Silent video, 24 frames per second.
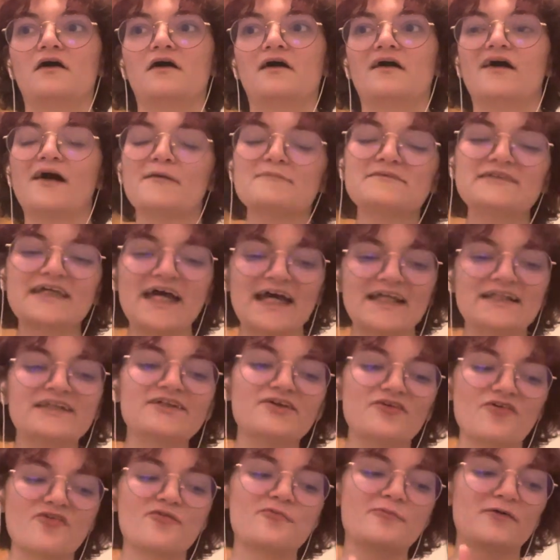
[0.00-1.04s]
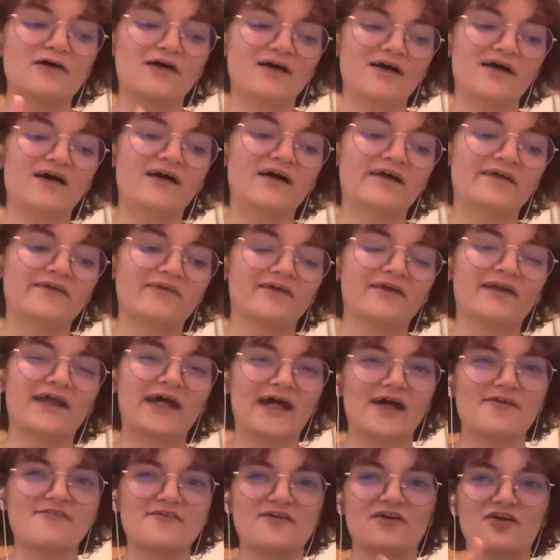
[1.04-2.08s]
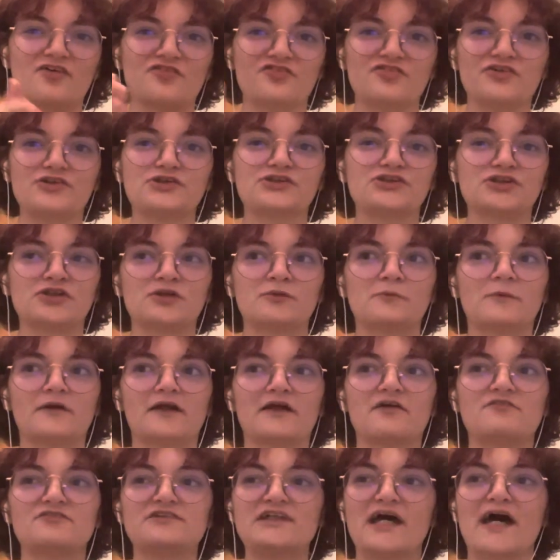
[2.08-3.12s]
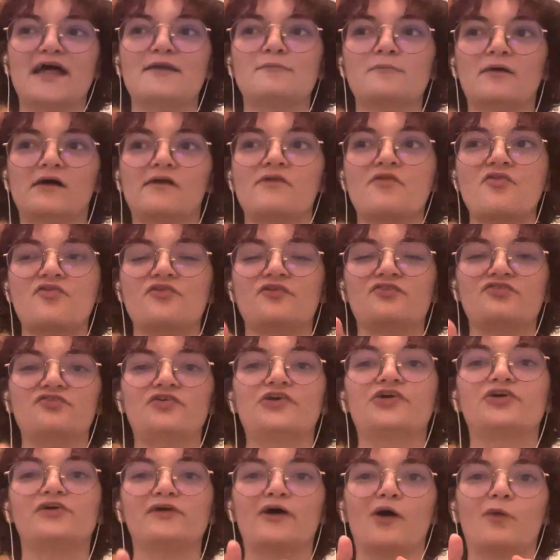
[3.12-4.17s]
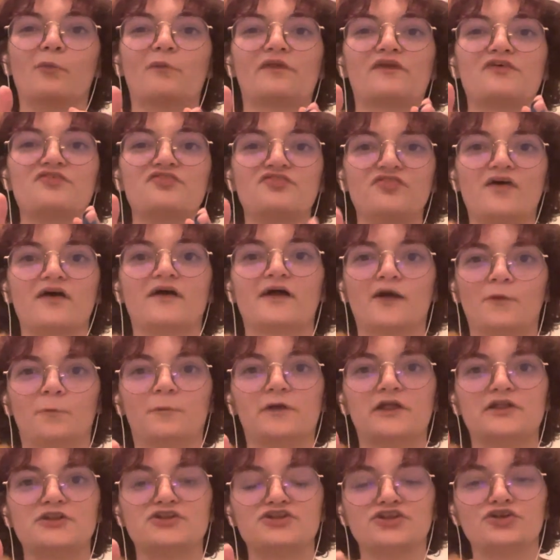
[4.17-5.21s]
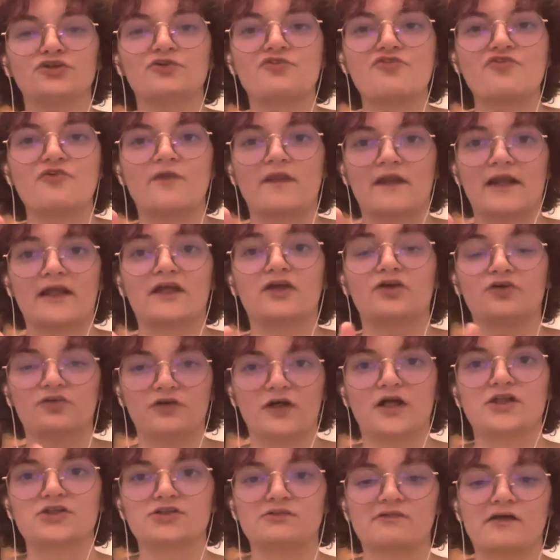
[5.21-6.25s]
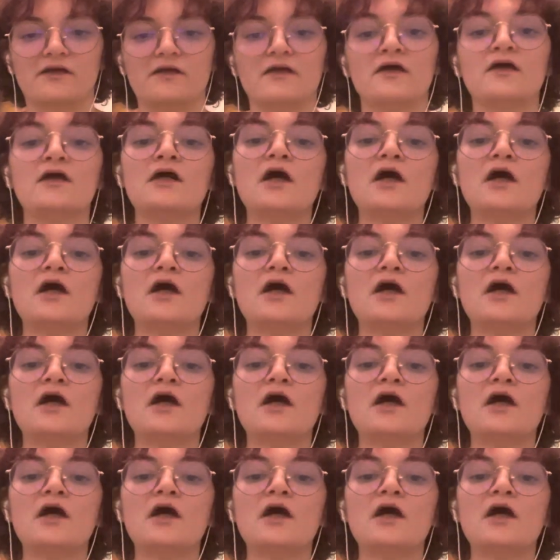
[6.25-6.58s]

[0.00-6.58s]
I'm 10 years behind on having a future, but I have 10 months to figure out what the fuck I want to do so that I can graduate.